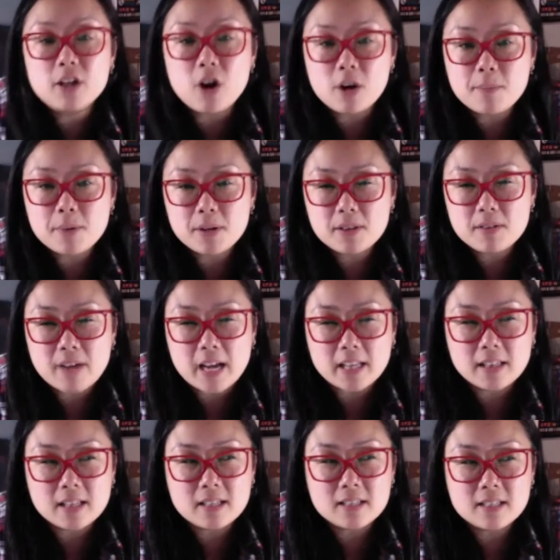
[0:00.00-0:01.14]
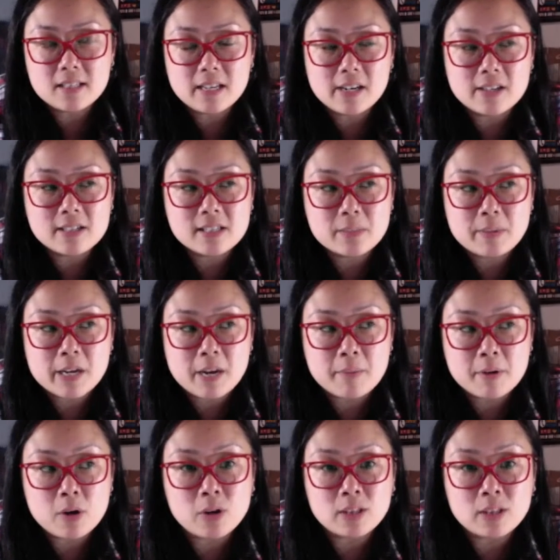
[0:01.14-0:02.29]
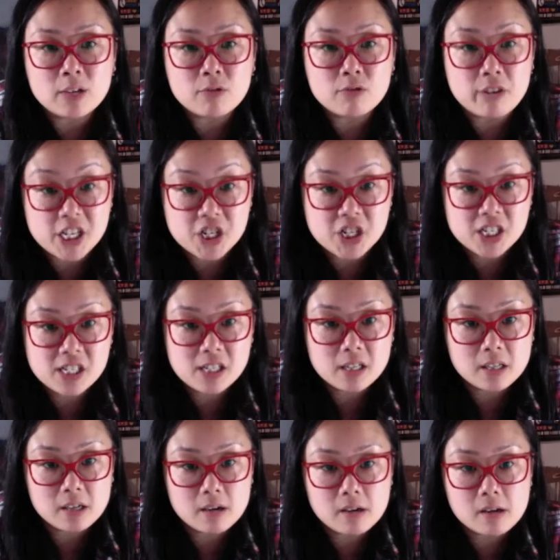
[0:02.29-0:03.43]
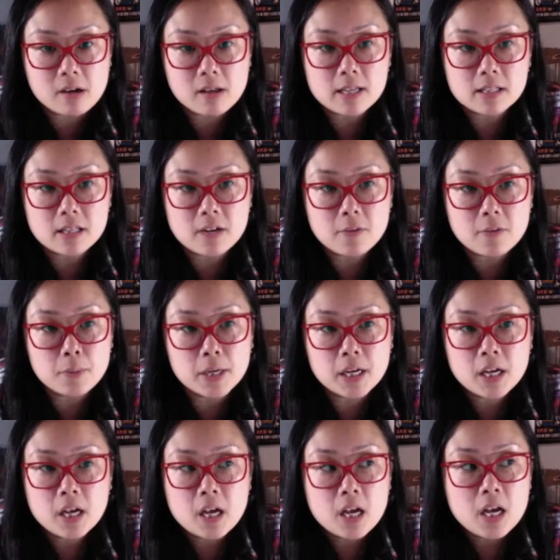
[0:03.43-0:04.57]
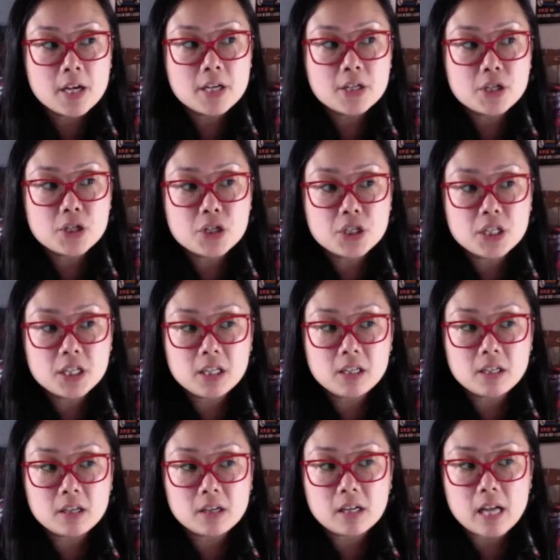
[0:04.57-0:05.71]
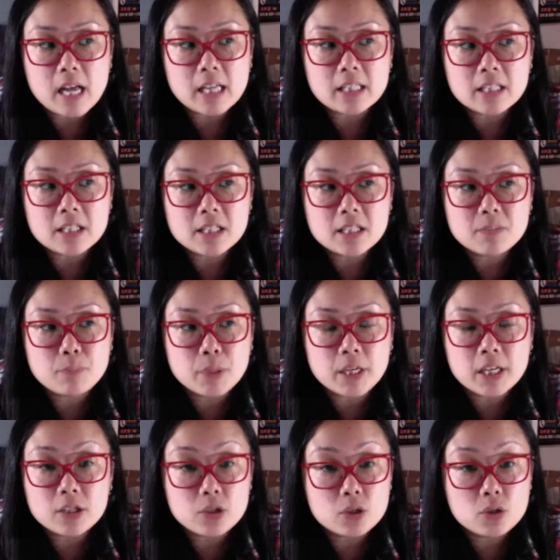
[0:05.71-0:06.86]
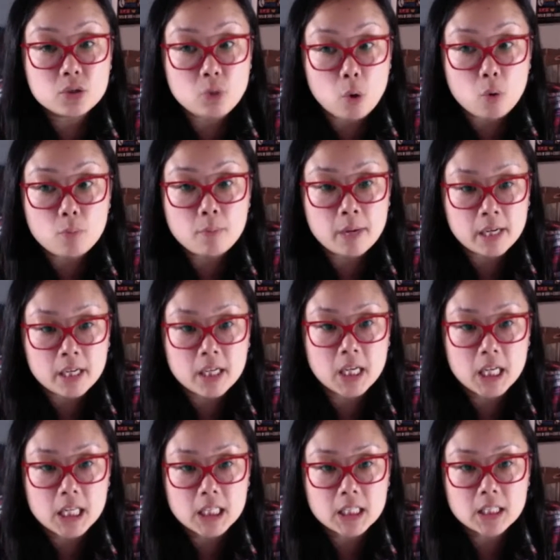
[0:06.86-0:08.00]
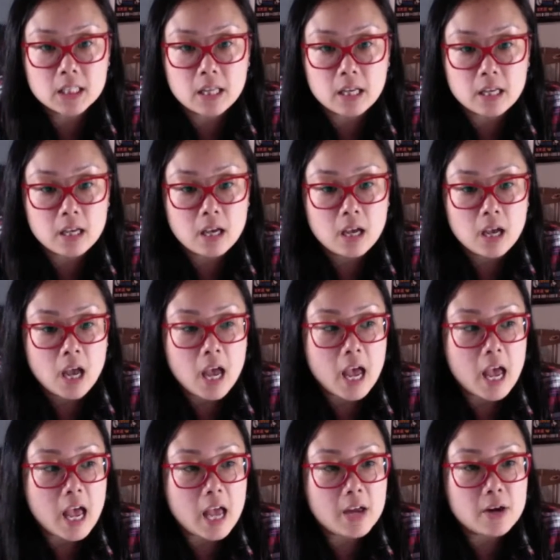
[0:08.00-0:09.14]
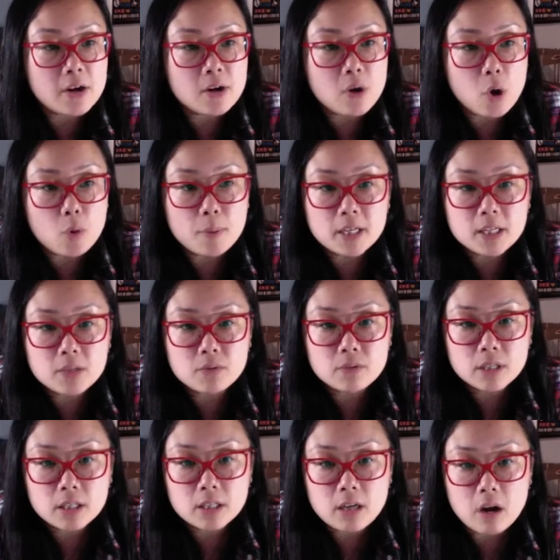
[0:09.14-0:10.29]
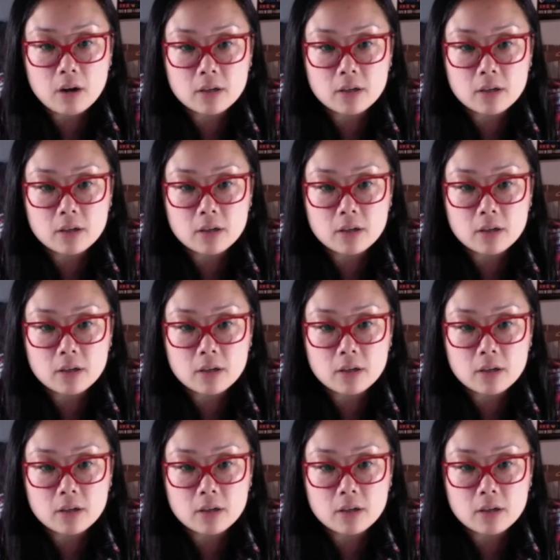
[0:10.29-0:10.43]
harping on the fact that Daenerys is becoming all like ragey and all that stuff, but she has just been getting so many hits. Like, nobody's really on